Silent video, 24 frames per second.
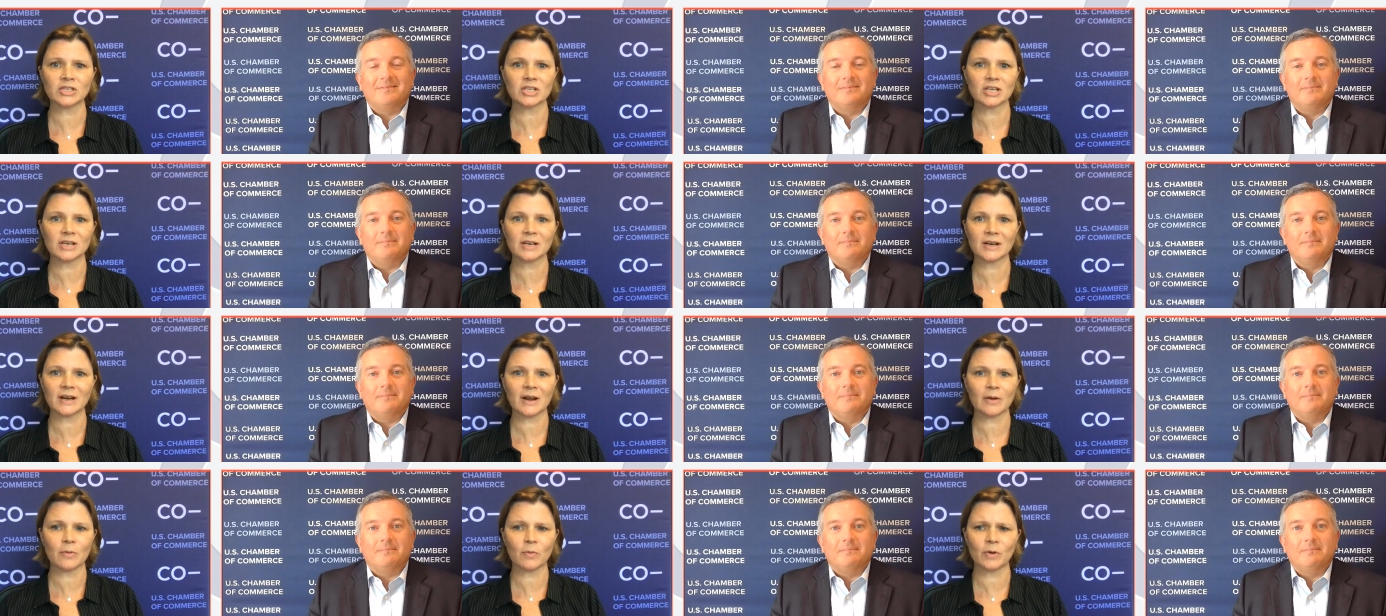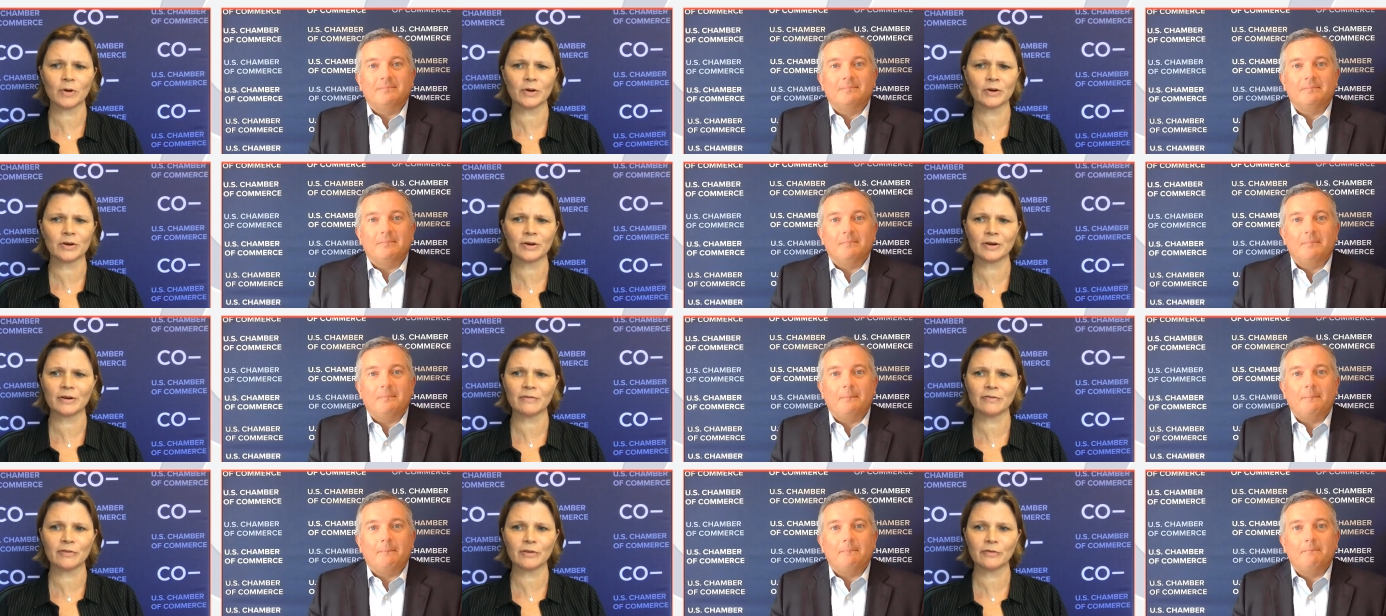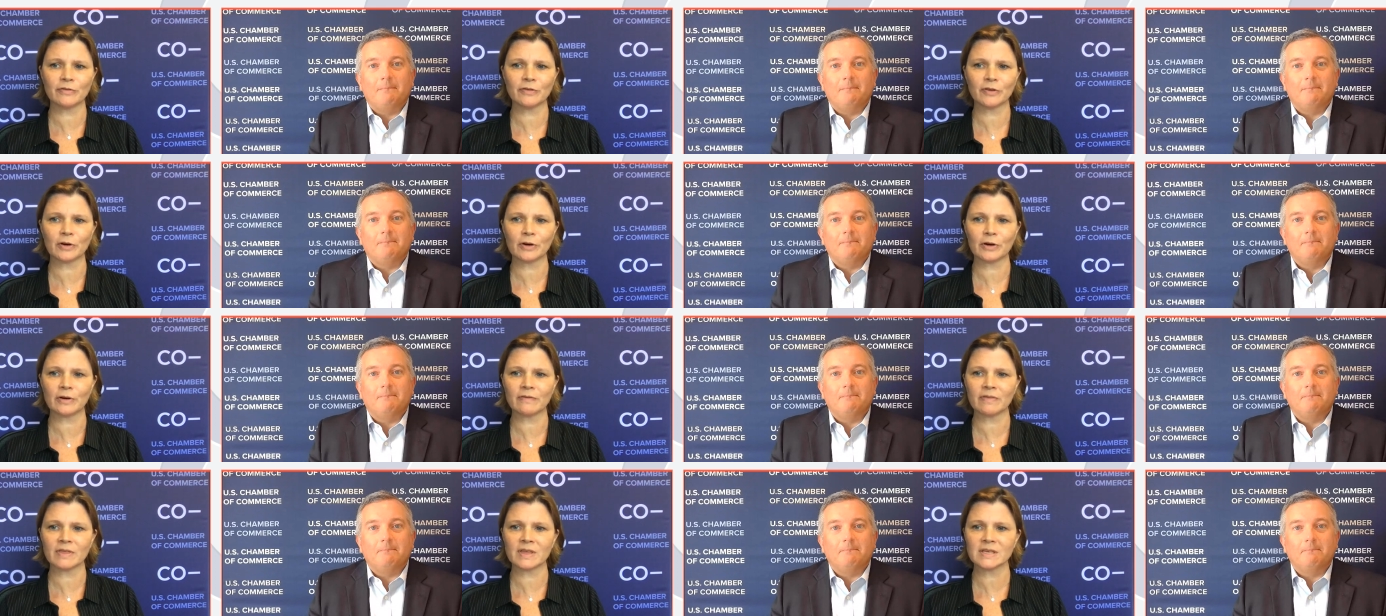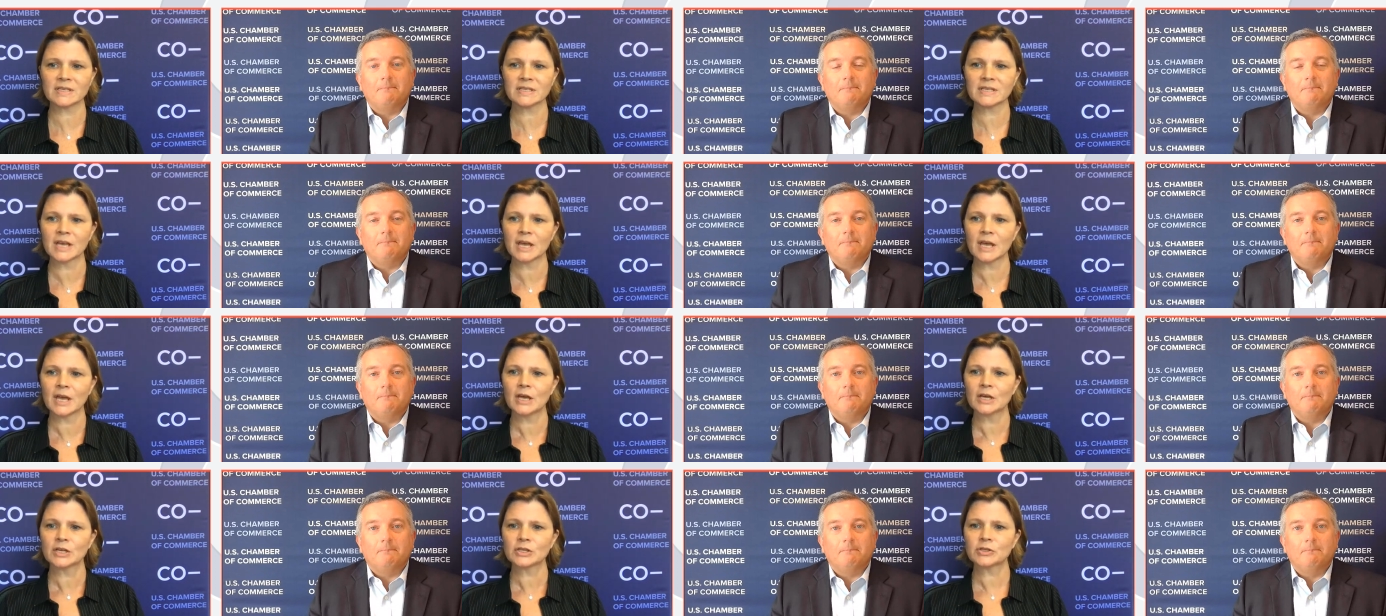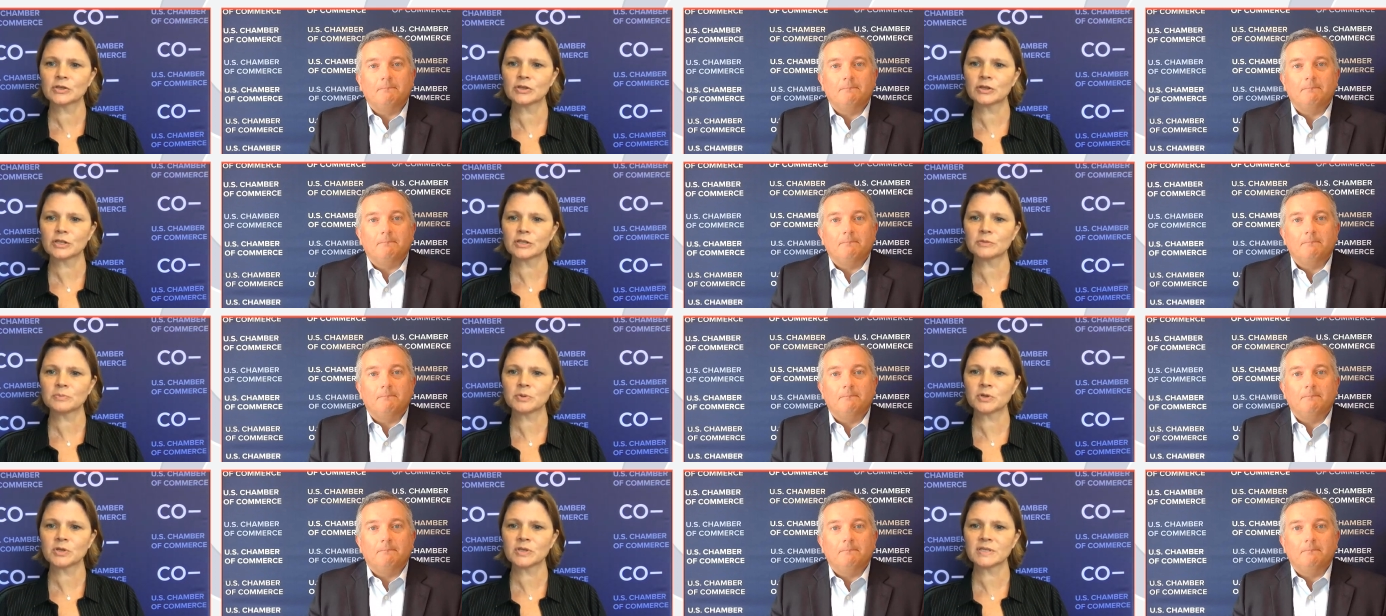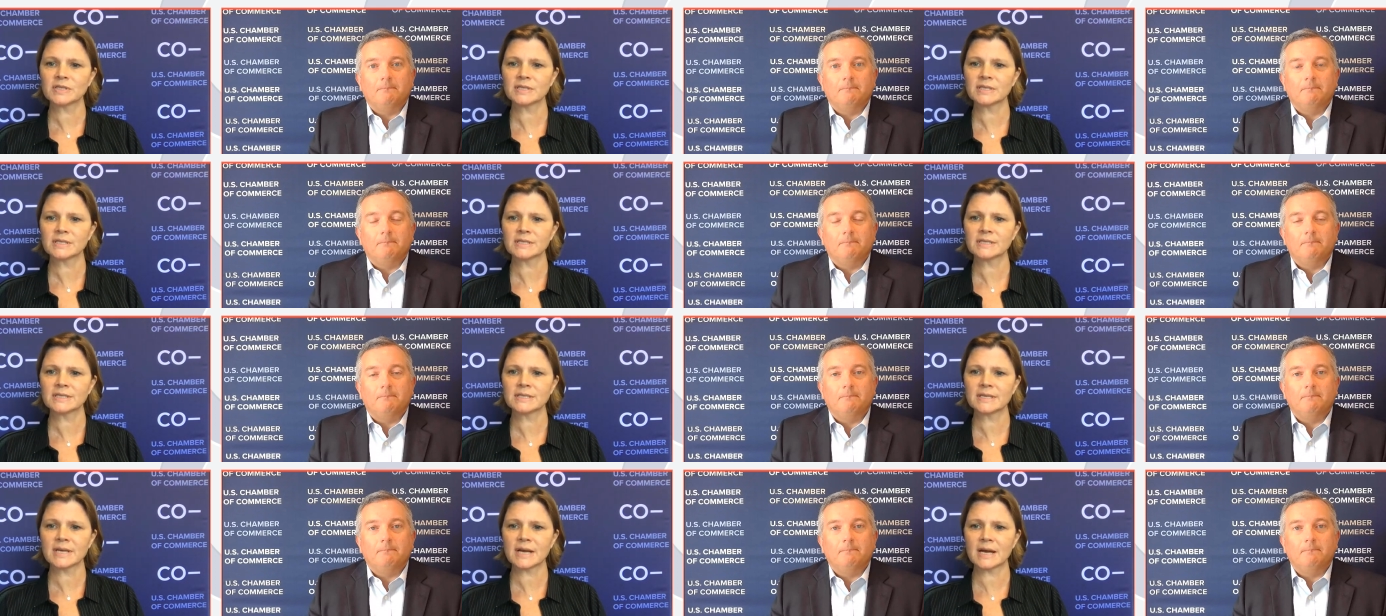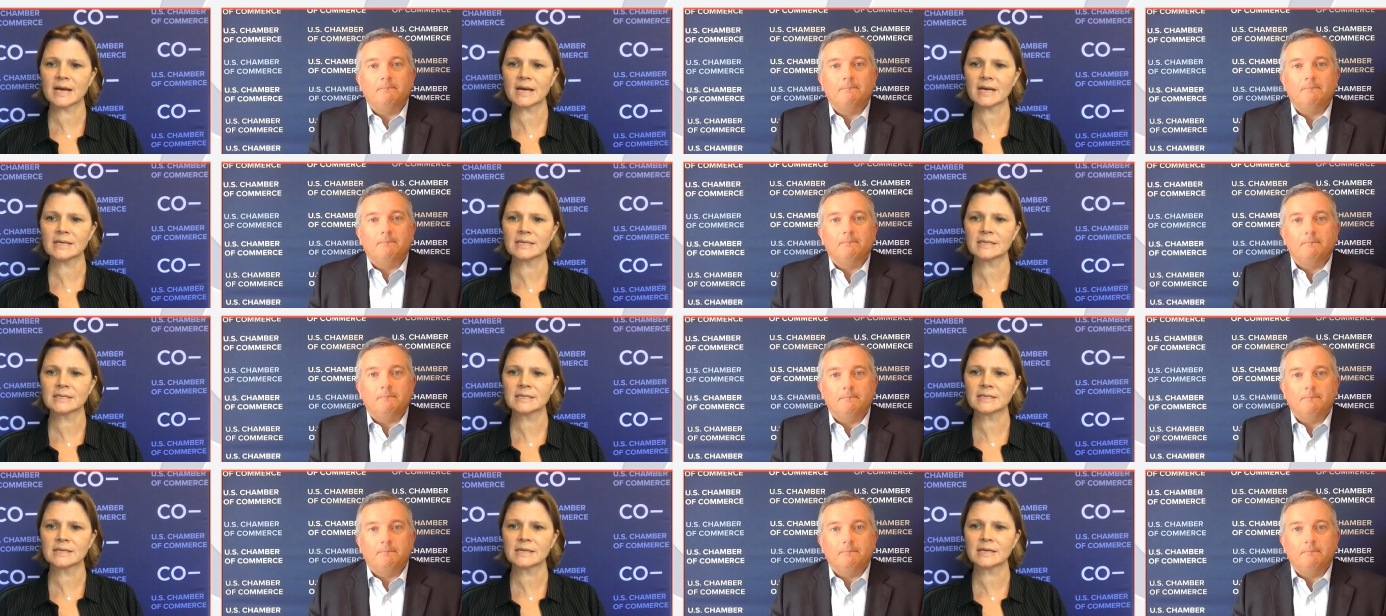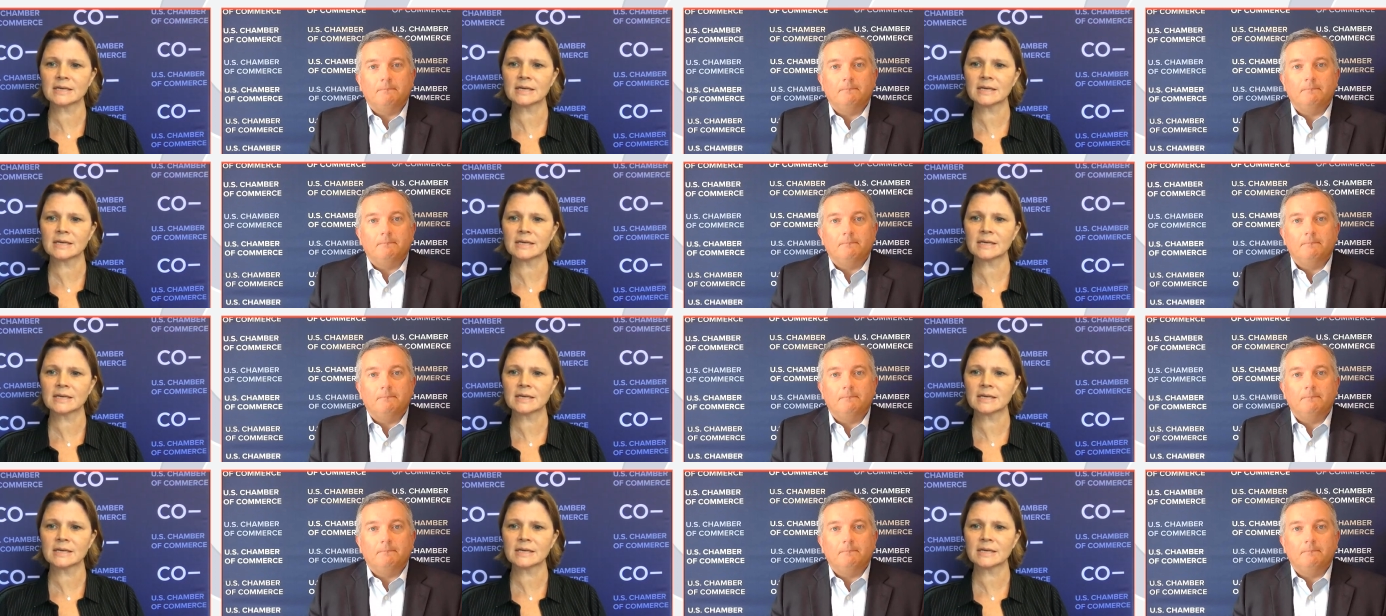Speaker 1: And I wonder if you've heard of this. So this person says,